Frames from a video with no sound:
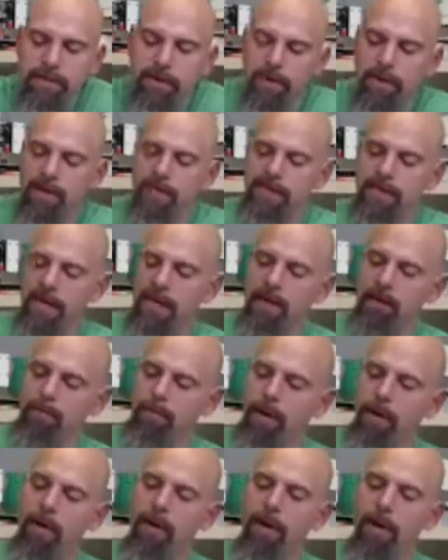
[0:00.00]
you can take a
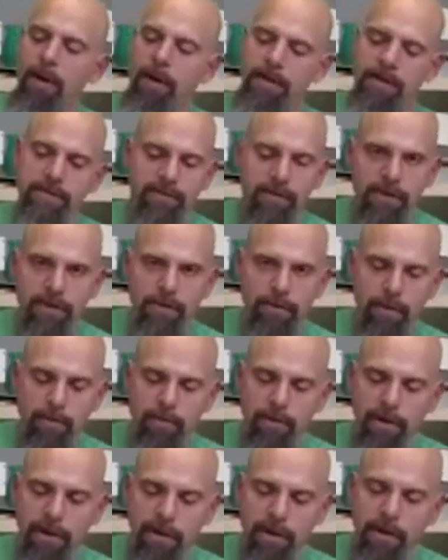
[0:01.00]
bar, it's a very short
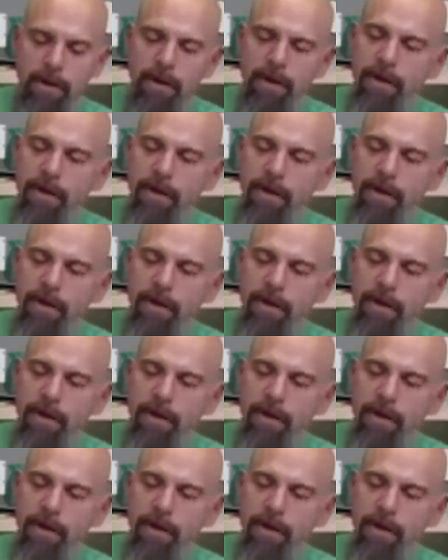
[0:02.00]
print,